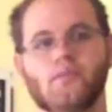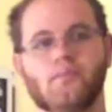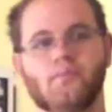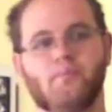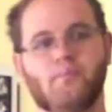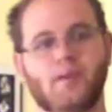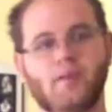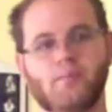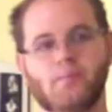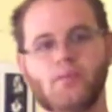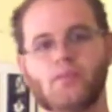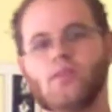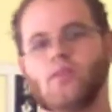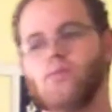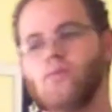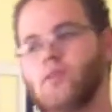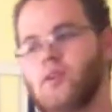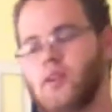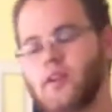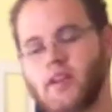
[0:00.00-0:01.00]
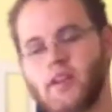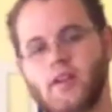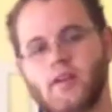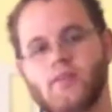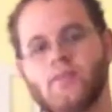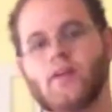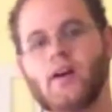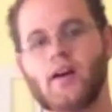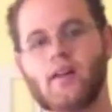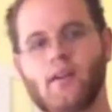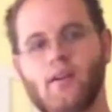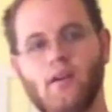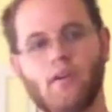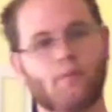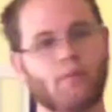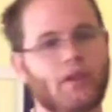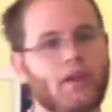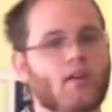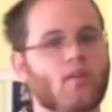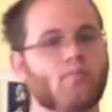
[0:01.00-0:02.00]
people don't want to hear that, and we
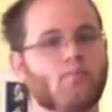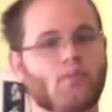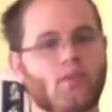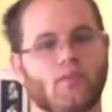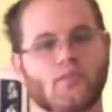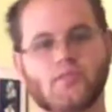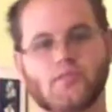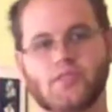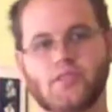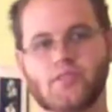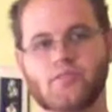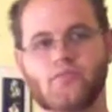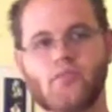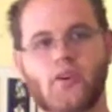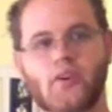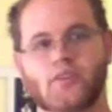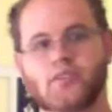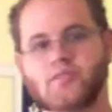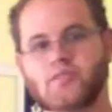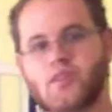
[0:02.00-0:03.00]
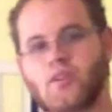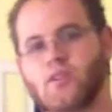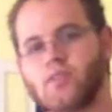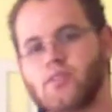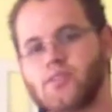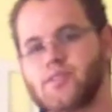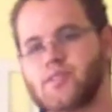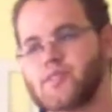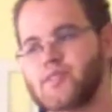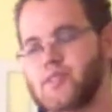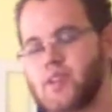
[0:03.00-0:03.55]
got to approach this very subtly